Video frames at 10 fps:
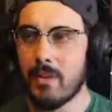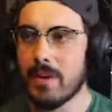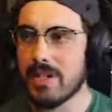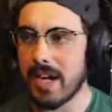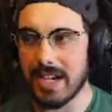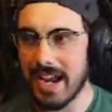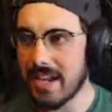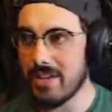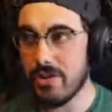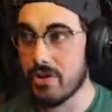which
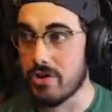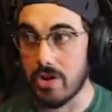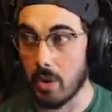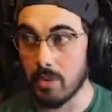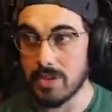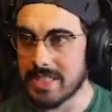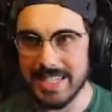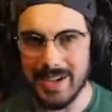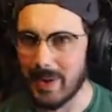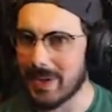again, you don't
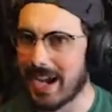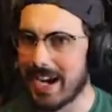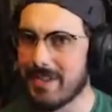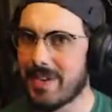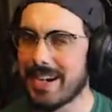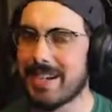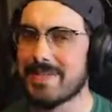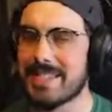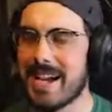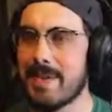see a whole lot of when it
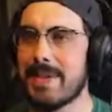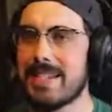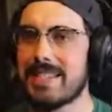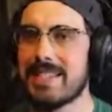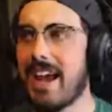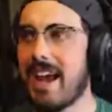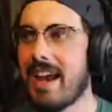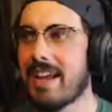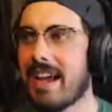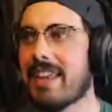comes to zombies.
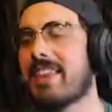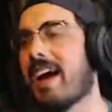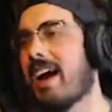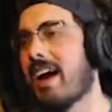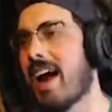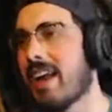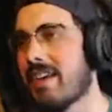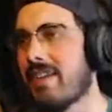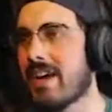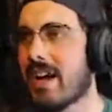And at the end
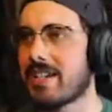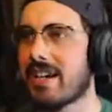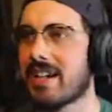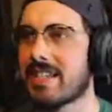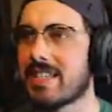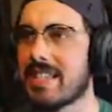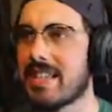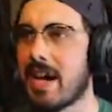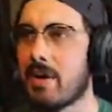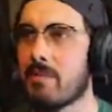of it, you actually got to see
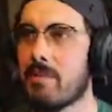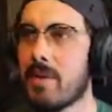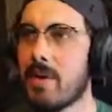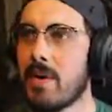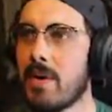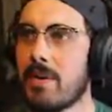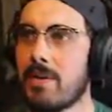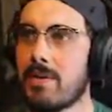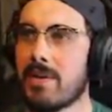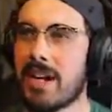them
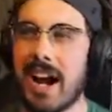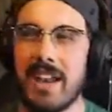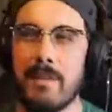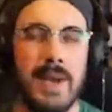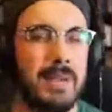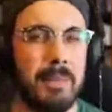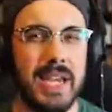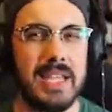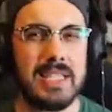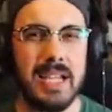kind of make
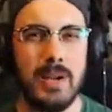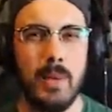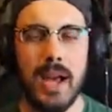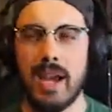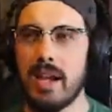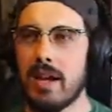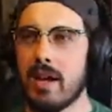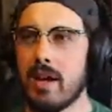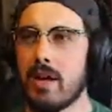peace in a way.